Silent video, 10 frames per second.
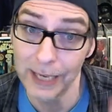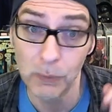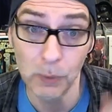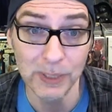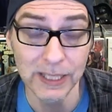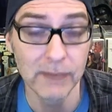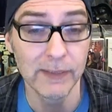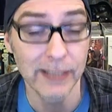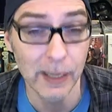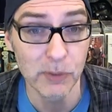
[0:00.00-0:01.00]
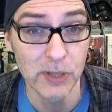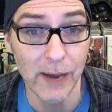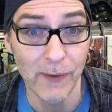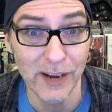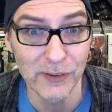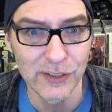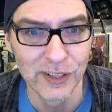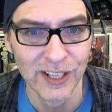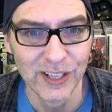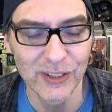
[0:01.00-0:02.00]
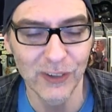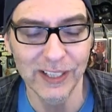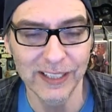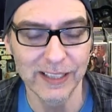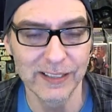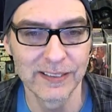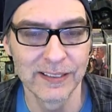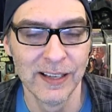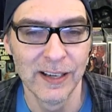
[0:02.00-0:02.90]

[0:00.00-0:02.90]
And I will be giving them shout outs during this